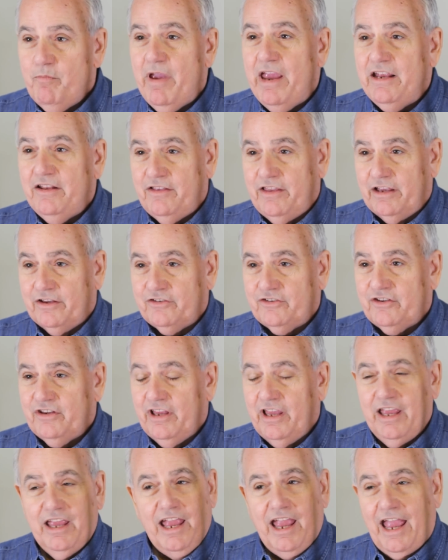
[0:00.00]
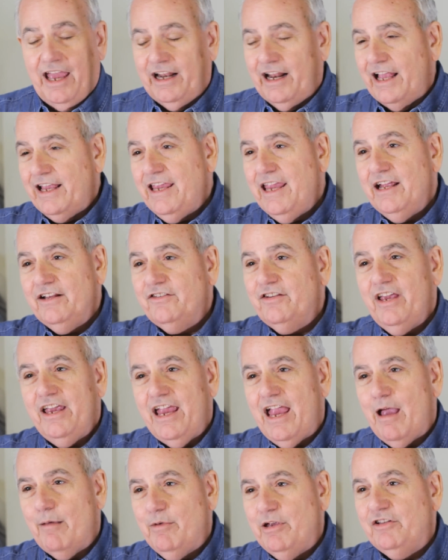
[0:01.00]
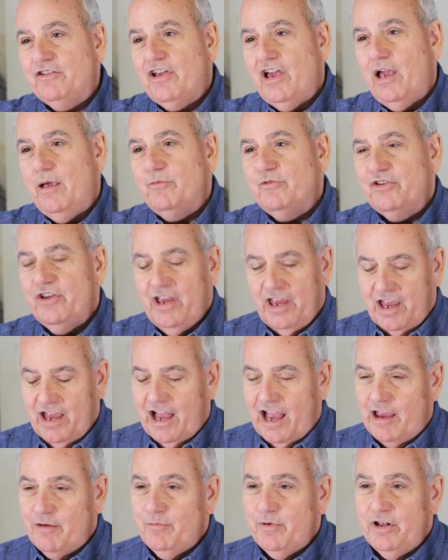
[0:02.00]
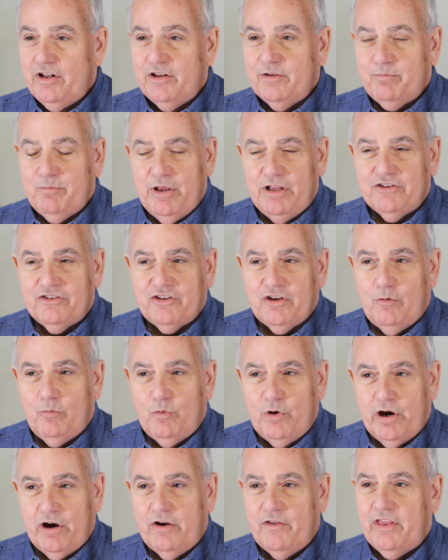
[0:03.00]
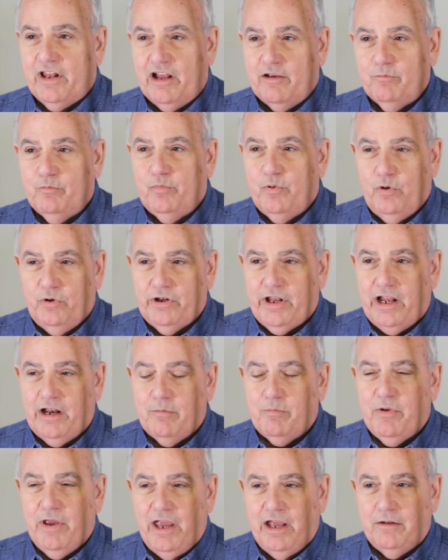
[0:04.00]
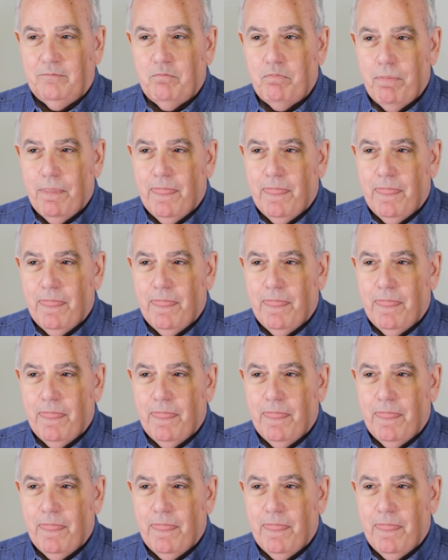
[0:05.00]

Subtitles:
made this. And I can't tell you how many times I've been somewhere that I pulled out a pen